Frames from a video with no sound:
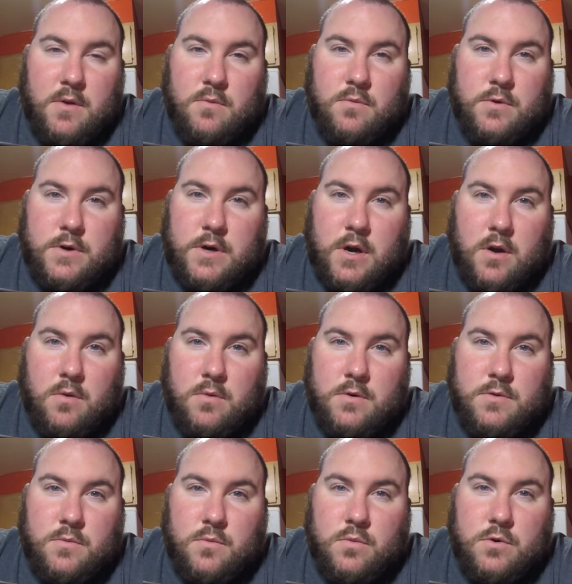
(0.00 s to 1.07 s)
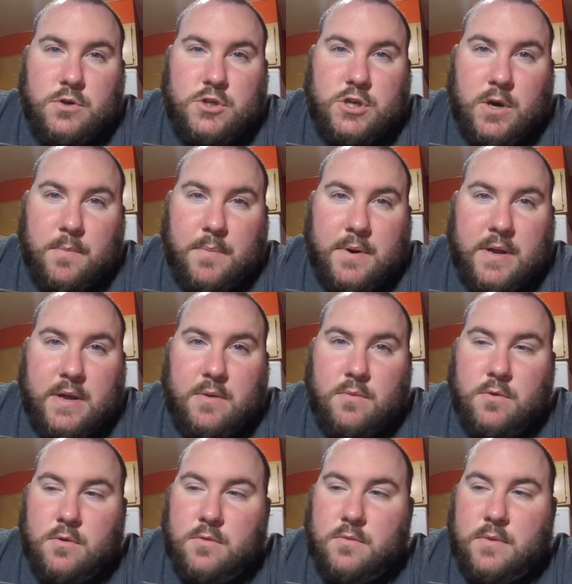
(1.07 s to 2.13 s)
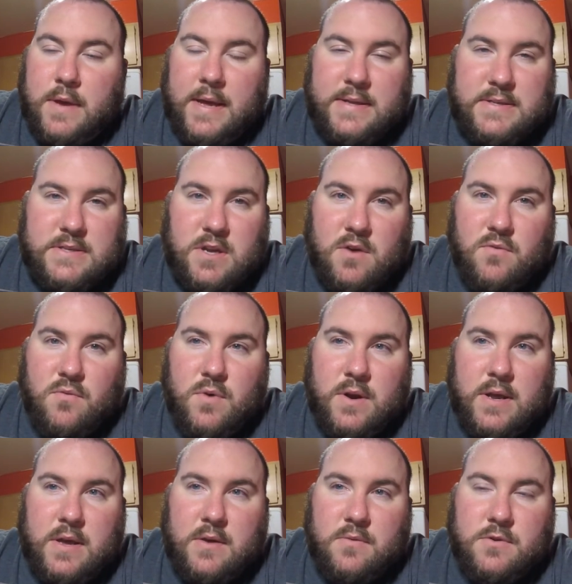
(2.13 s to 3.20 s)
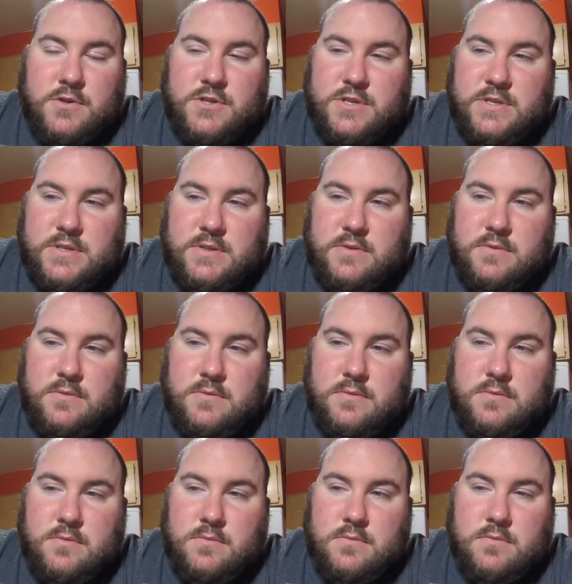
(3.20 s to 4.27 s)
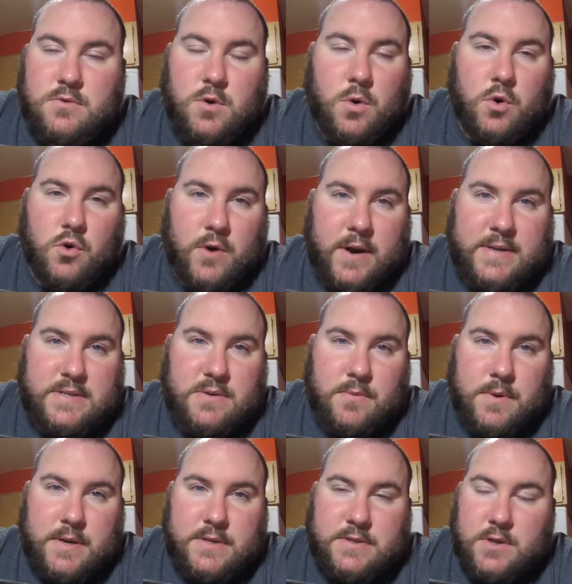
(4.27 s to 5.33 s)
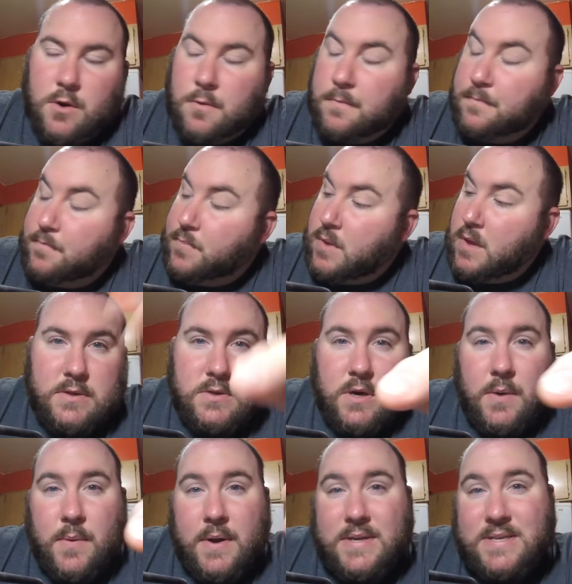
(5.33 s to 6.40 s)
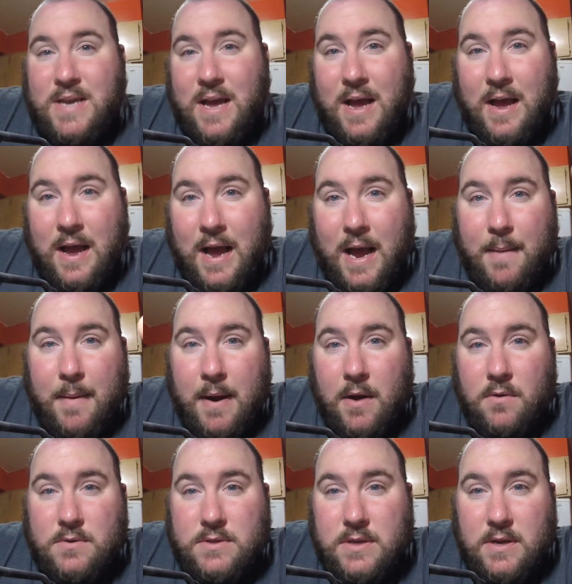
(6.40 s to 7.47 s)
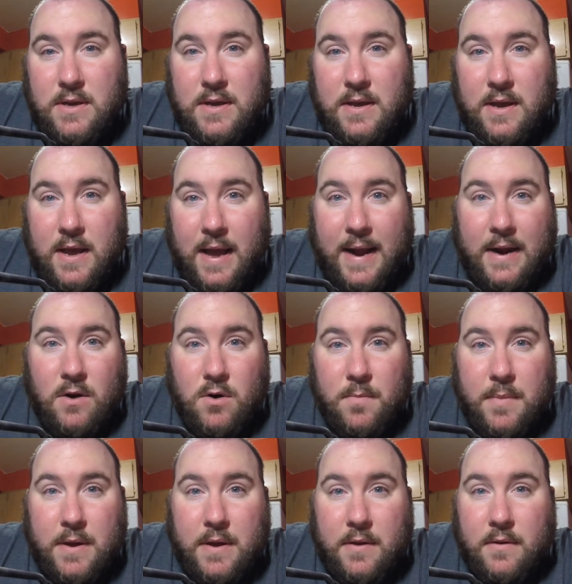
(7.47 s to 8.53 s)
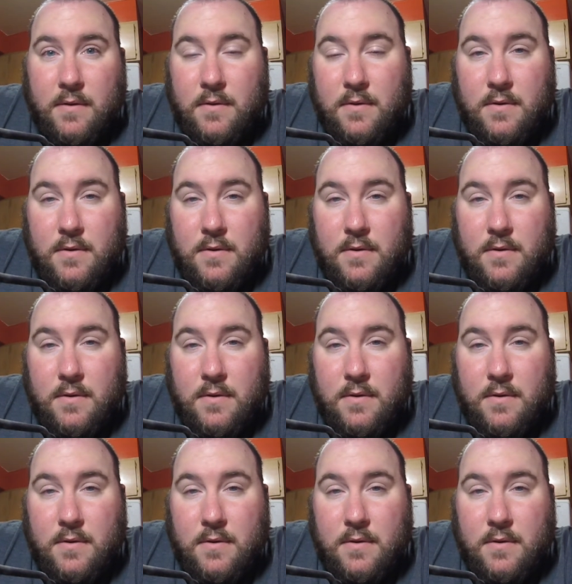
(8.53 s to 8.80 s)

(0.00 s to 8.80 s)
We're you know we're we're jumping it, we're hitting stuff with it, we're just going crazy with it. So so anyways, I'm out. I gotta go to bed.